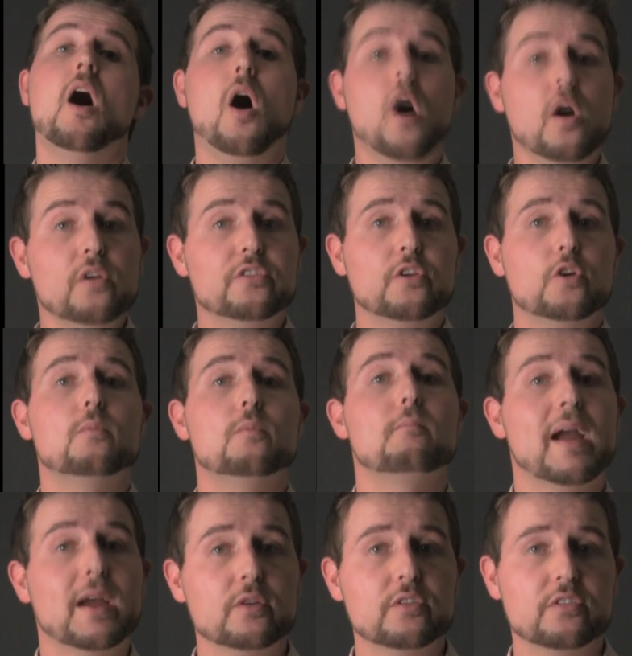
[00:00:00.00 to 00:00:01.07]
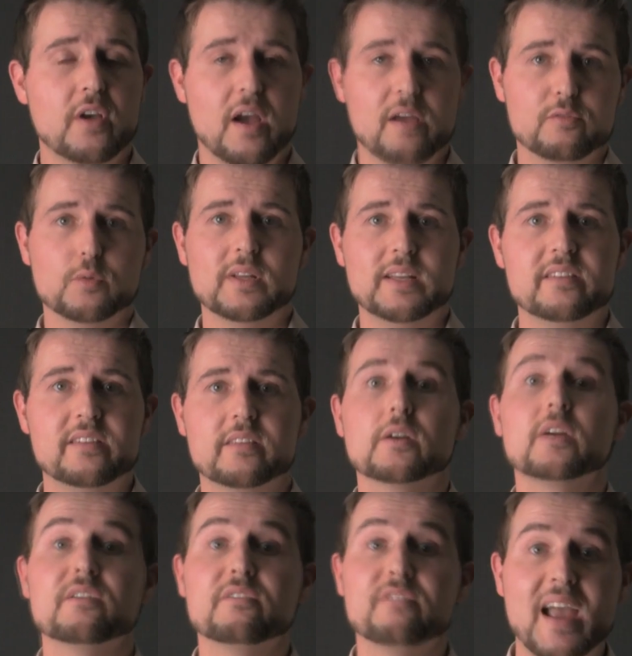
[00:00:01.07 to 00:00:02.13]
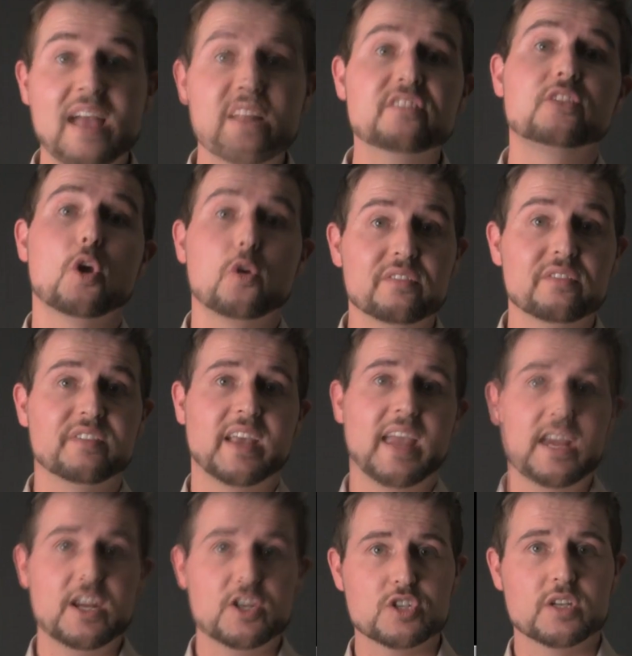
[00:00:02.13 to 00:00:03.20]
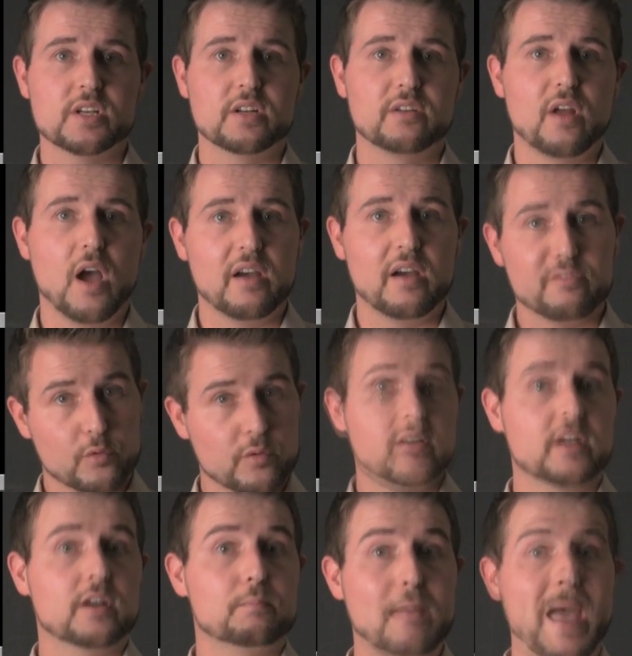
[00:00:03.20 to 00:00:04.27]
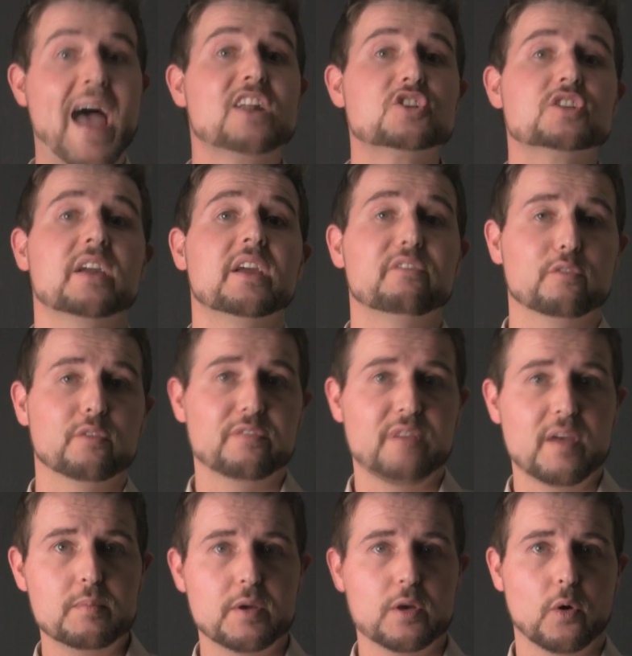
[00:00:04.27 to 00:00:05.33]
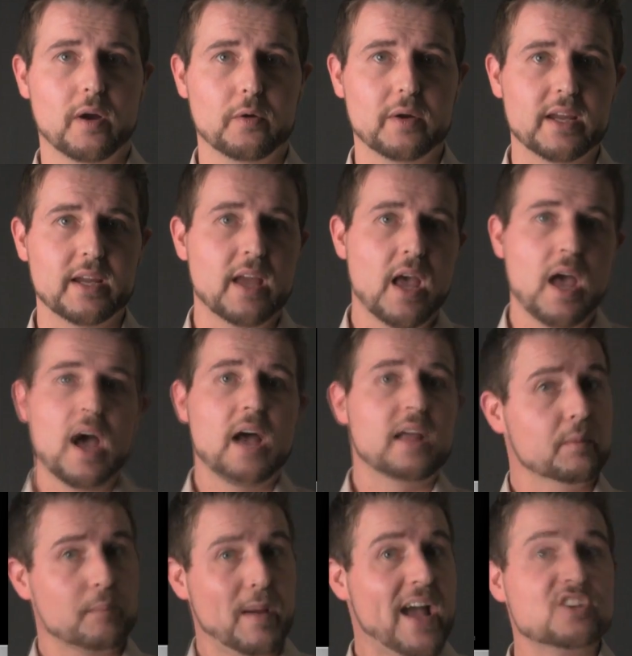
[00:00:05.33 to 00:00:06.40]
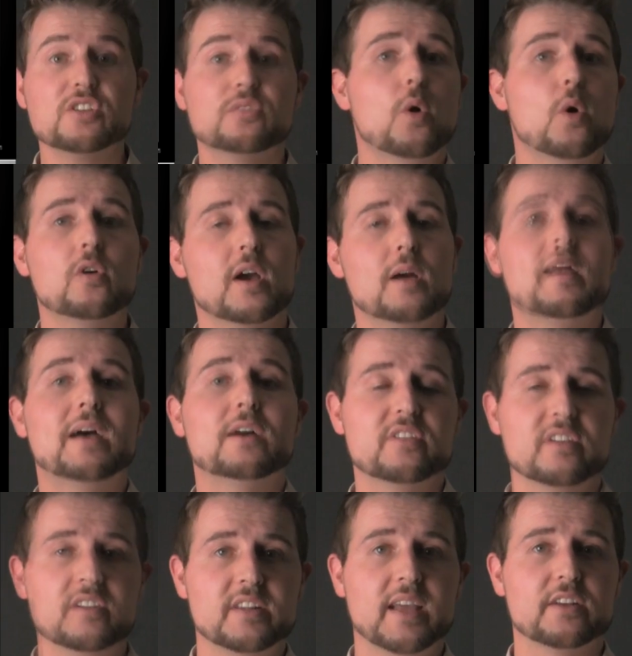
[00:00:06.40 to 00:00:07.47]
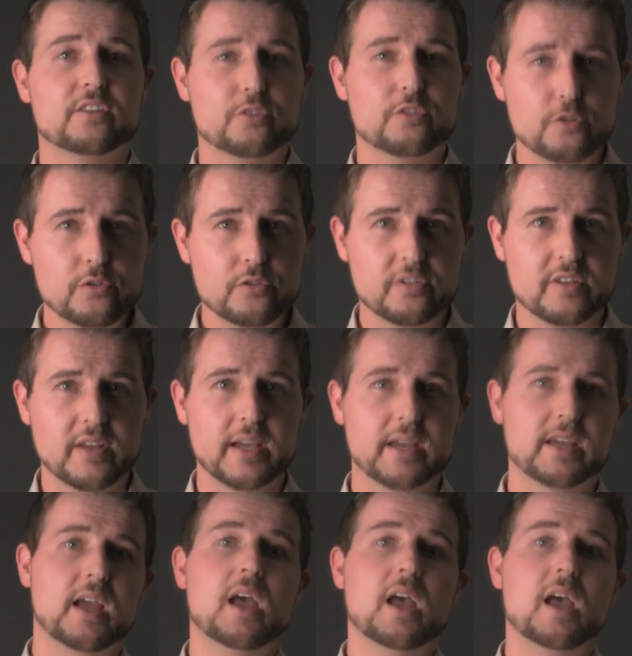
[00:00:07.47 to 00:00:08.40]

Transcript: Also, Microsoft released their advanced notification uh, for their patch day for February. Uh, their patches won't come out till next Tuesday,